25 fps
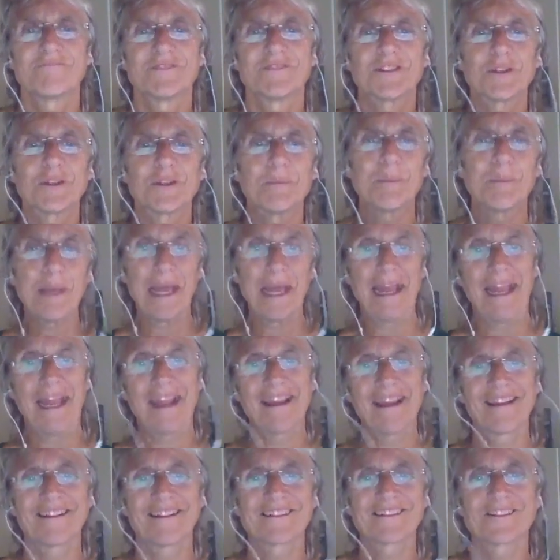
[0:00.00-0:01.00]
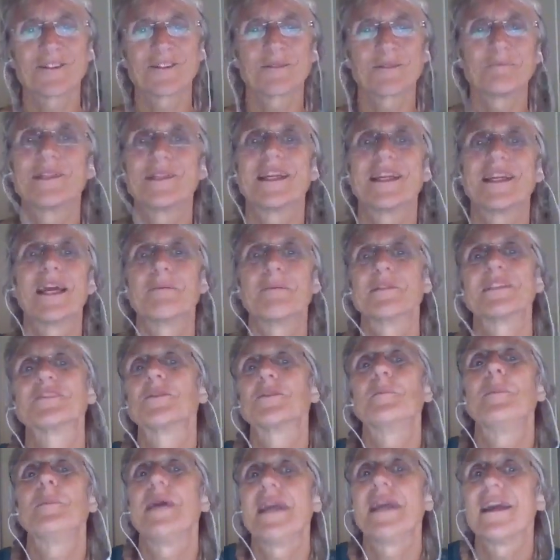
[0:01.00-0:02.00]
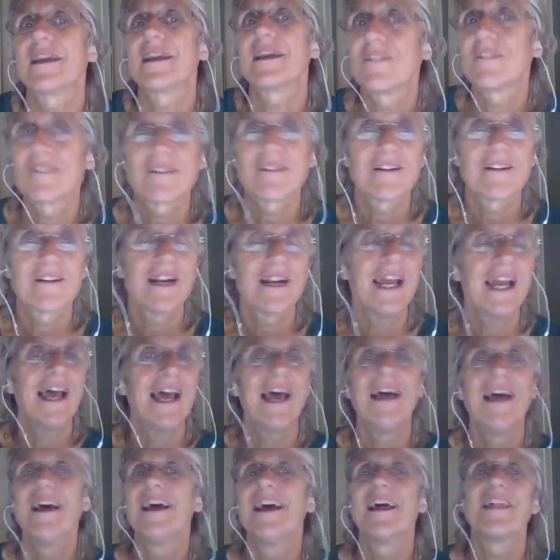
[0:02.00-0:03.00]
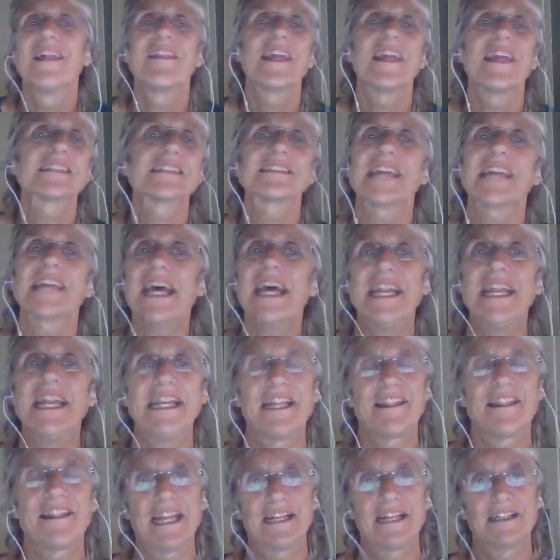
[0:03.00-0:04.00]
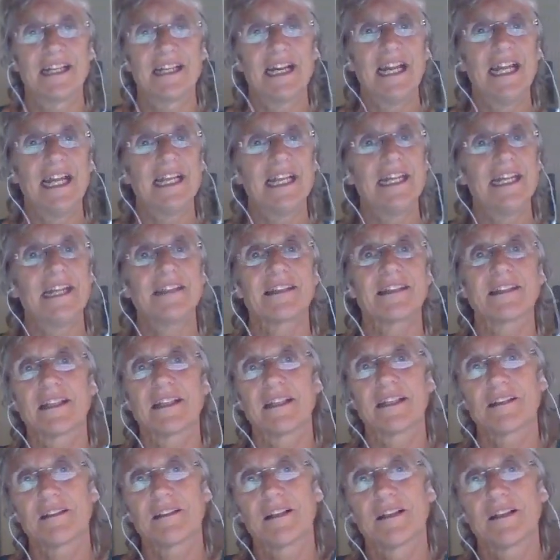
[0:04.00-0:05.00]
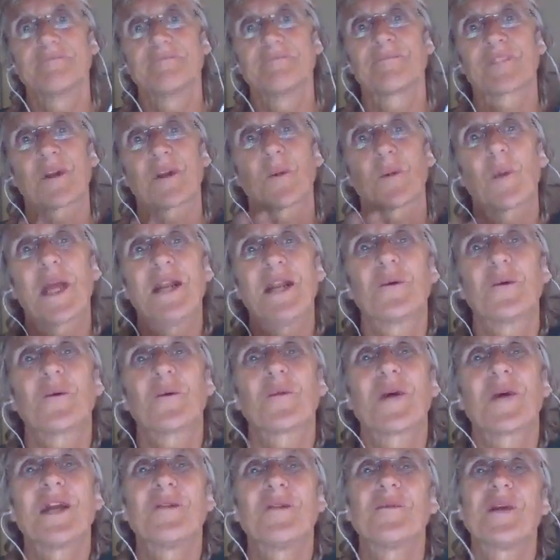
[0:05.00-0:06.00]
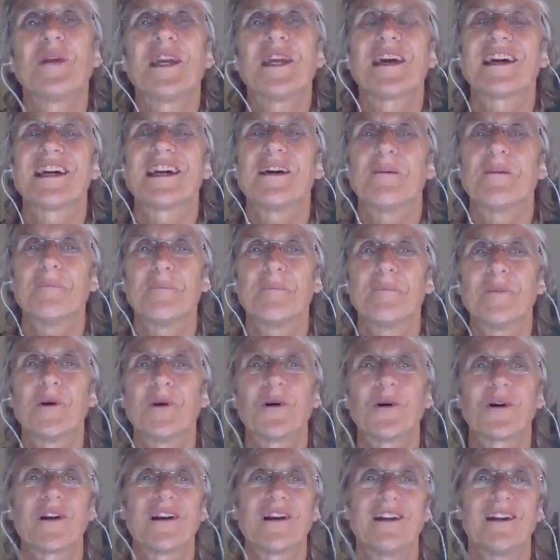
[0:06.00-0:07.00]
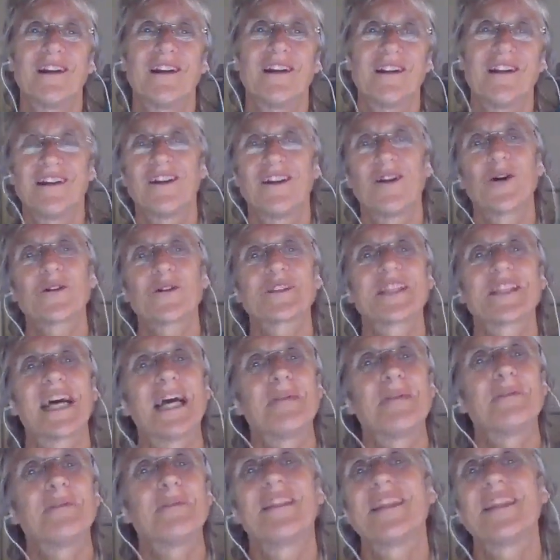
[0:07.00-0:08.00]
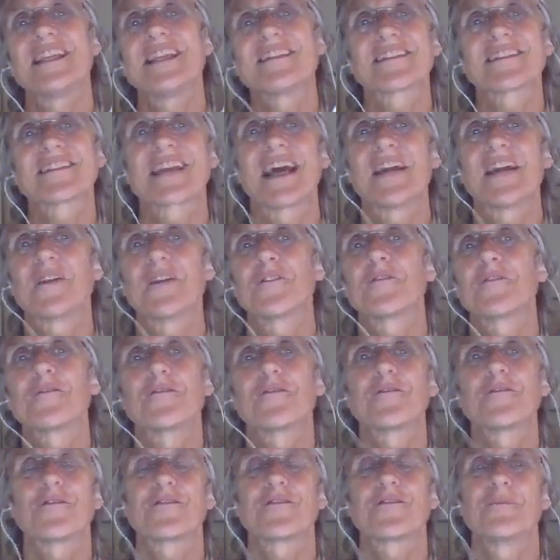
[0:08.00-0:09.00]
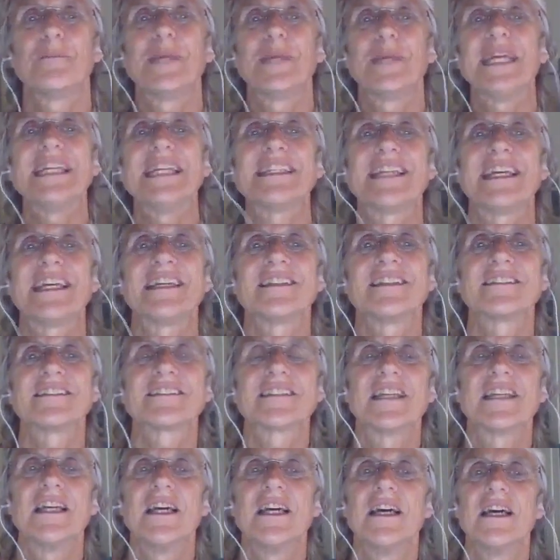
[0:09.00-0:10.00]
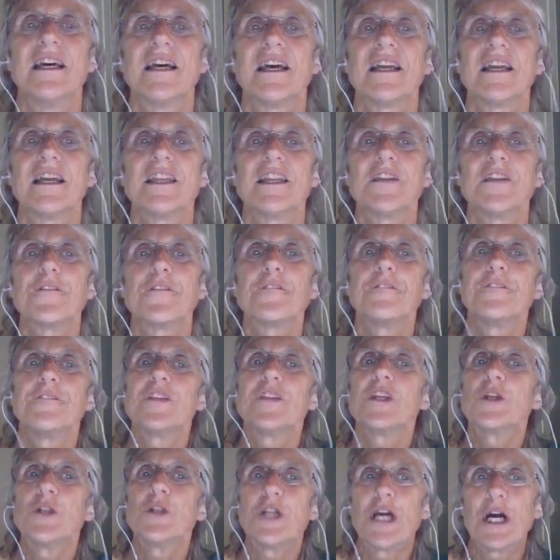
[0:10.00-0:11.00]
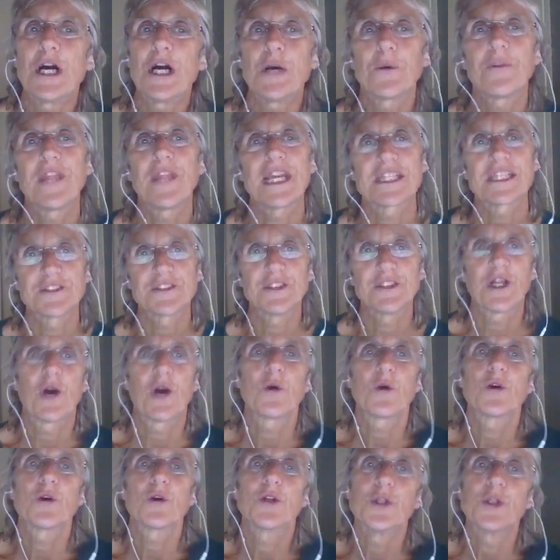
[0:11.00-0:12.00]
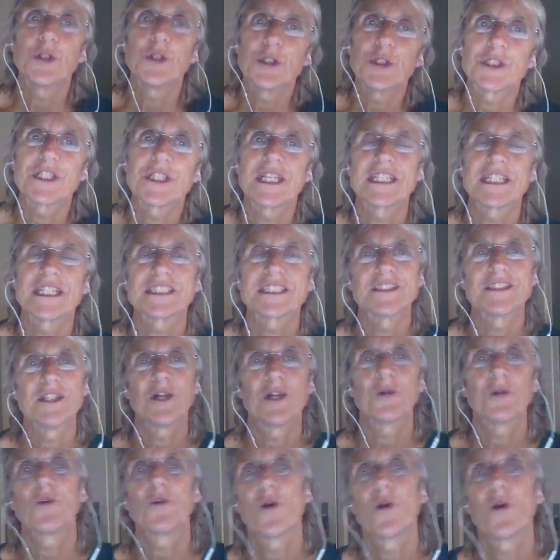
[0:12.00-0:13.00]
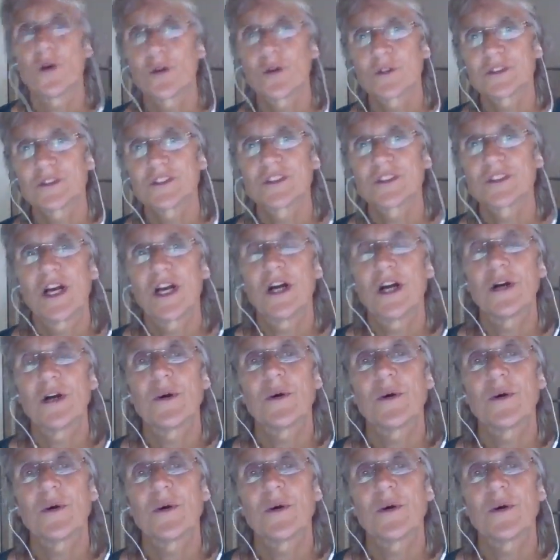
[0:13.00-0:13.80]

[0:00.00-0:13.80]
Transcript: big, to becoming too big, or there's anything there. And that when we are more long time in this kind of meetings, you know there's no good, there's no wrong. So